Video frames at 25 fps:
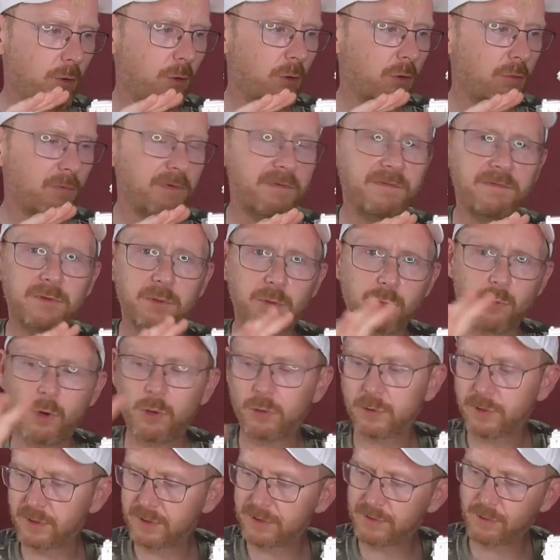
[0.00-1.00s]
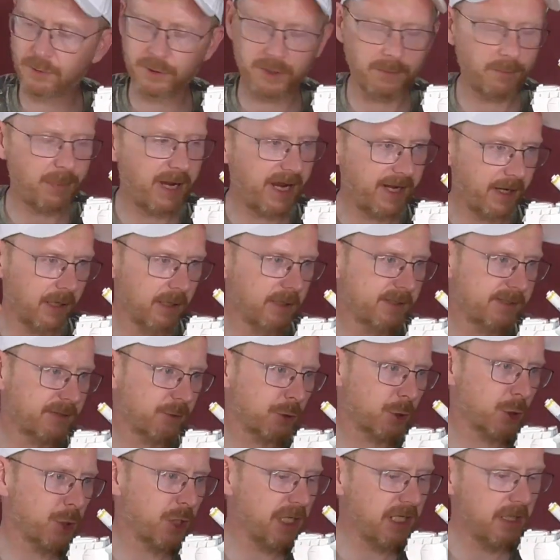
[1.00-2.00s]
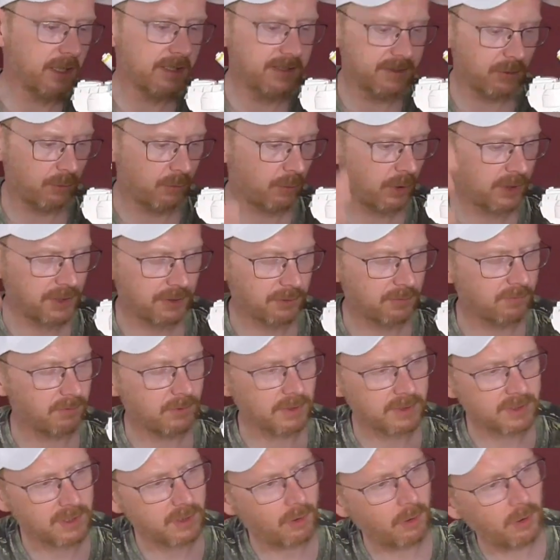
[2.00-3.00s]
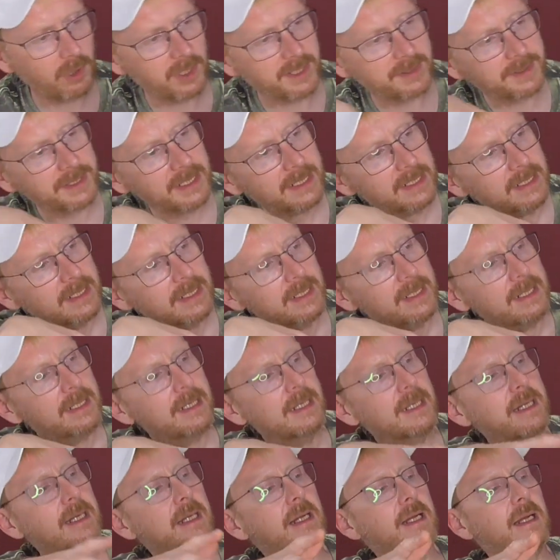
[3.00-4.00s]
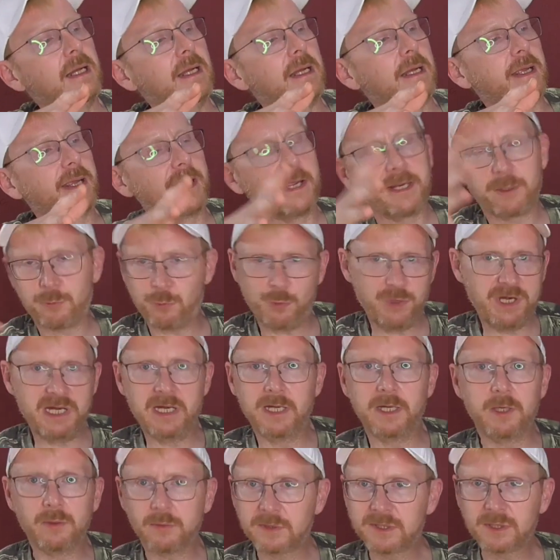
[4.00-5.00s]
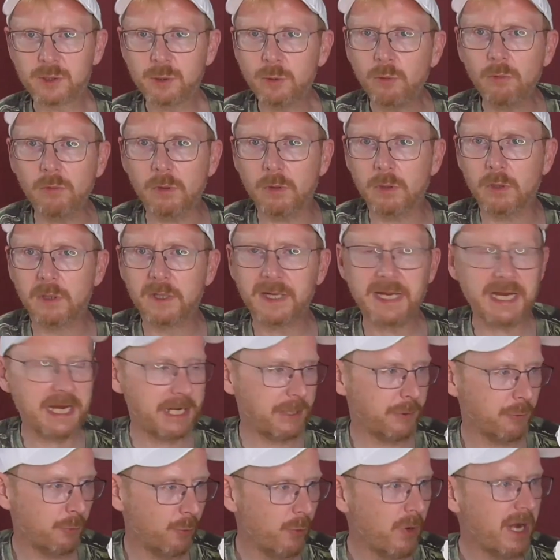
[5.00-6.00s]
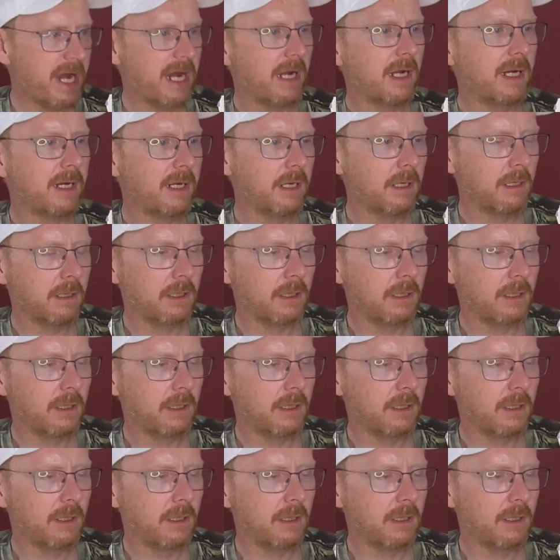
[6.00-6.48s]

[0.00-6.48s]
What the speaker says: or with the rockets or the panels or shields or what you would call it, it really looks cool. It really